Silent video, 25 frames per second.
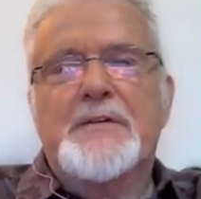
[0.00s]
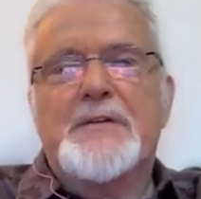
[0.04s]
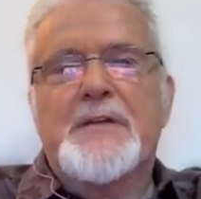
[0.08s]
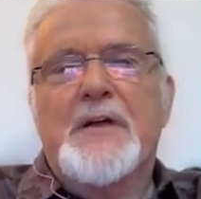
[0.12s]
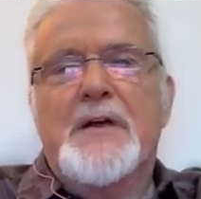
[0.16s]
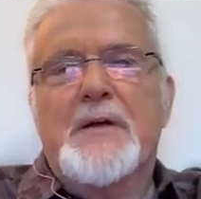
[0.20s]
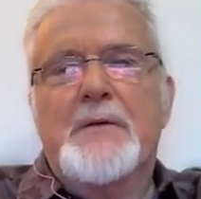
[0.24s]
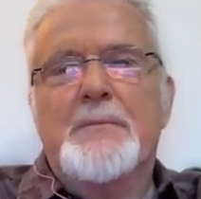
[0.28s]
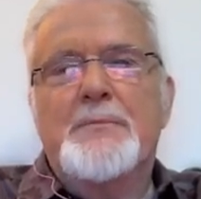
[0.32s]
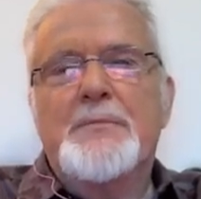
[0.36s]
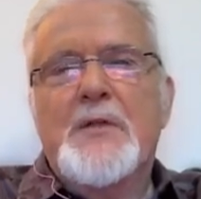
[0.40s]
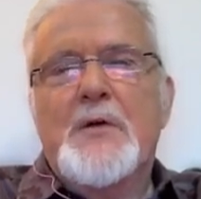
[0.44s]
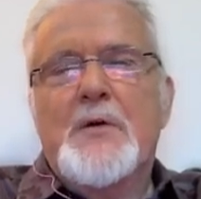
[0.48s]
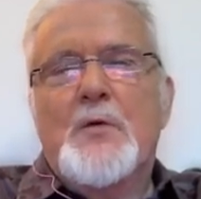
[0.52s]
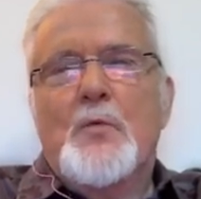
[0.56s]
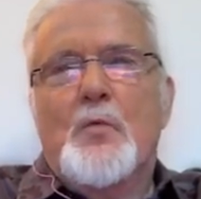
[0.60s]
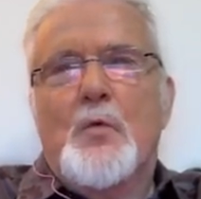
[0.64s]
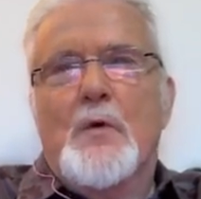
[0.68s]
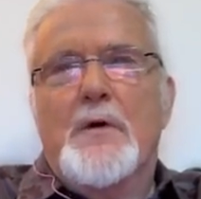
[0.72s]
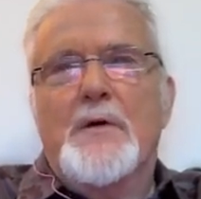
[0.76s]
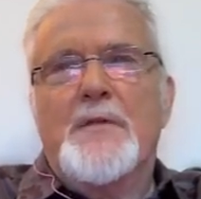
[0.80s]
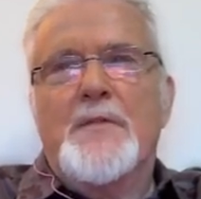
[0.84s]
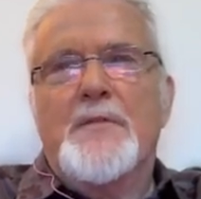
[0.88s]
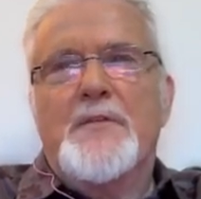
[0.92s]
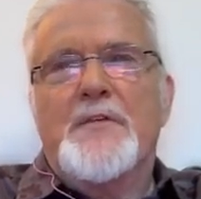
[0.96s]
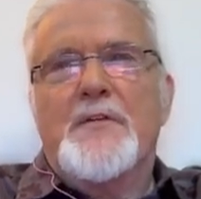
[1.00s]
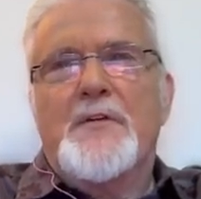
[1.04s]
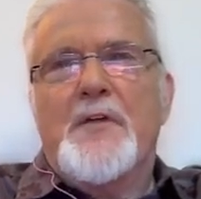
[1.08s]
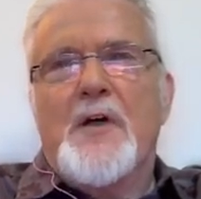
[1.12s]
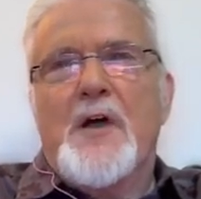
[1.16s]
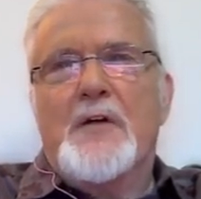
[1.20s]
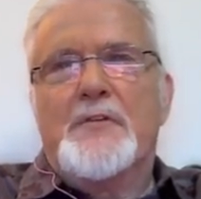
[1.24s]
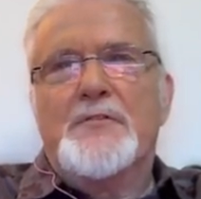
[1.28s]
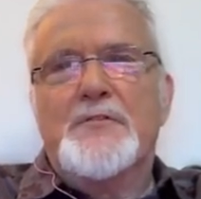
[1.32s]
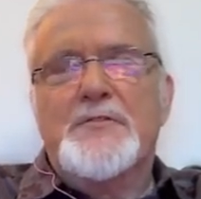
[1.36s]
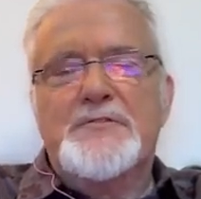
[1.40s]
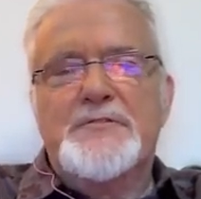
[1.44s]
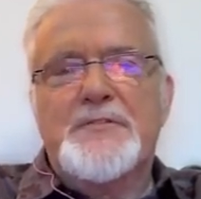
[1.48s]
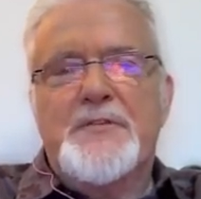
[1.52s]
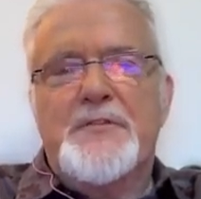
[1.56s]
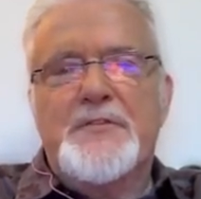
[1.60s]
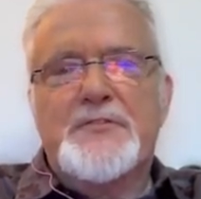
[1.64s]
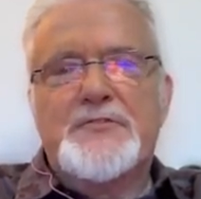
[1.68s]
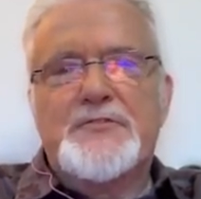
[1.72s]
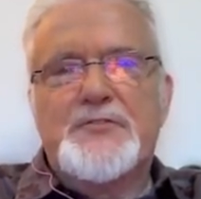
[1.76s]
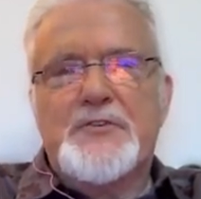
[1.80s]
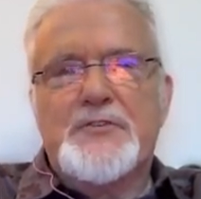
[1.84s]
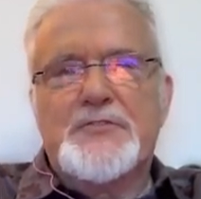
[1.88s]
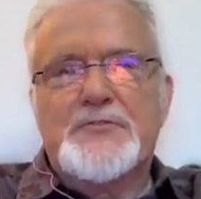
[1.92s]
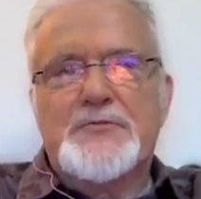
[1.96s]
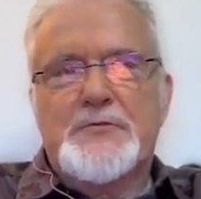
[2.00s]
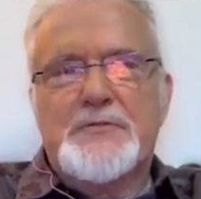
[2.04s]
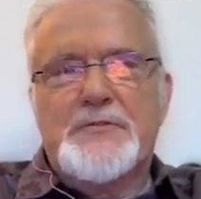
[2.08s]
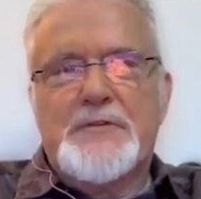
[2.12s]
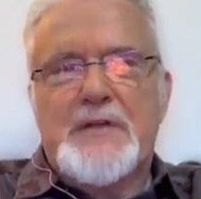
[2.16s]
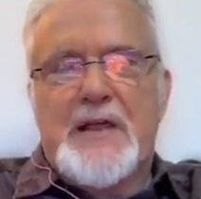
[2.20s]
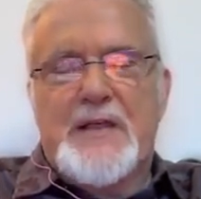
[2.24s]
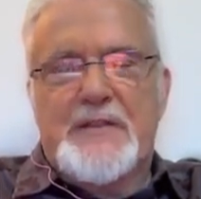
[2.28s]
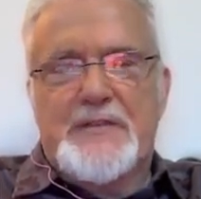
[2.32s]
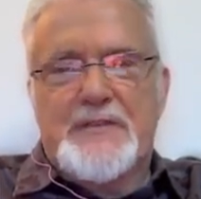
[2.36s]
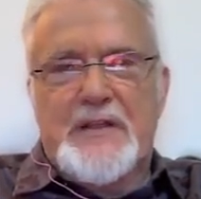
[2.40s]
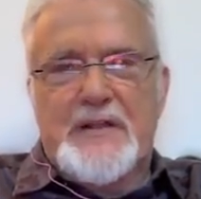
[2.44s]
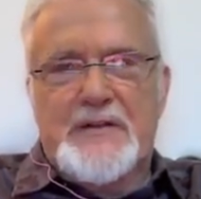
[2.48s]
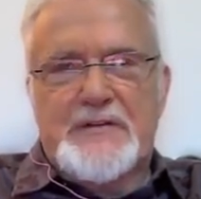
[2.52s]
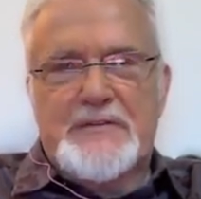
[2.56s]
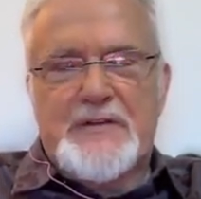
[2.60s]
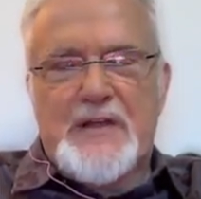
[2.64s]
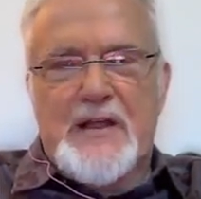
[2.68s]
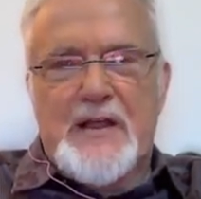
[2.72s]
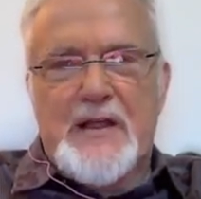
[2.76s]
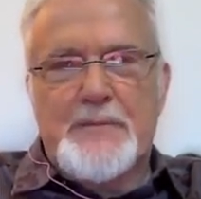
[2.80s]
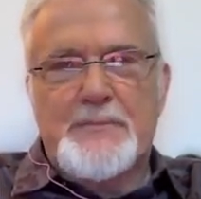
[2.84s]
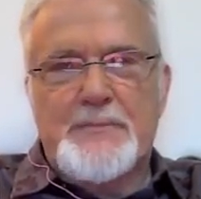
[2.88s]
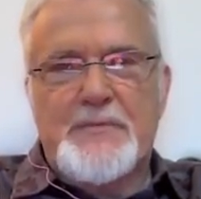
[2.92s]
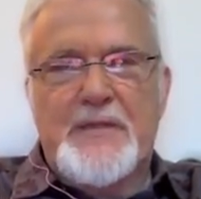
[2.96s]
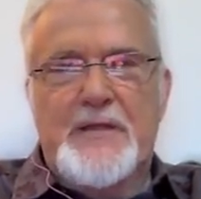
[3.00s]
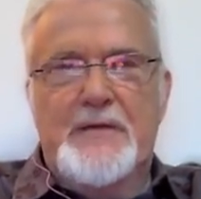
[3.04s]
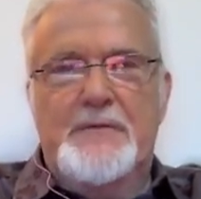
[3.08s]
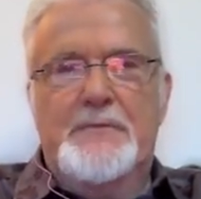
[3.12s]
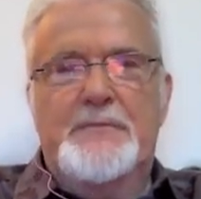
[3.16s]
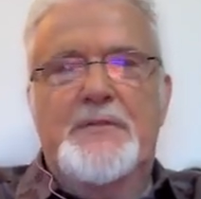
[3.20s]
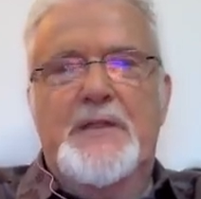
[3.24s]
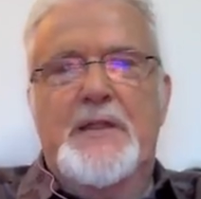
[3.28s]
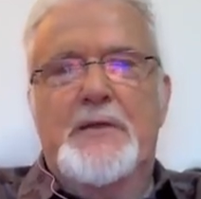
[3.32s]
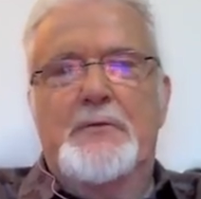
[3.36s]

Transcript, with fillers: And one of the doctrines in the church at that time,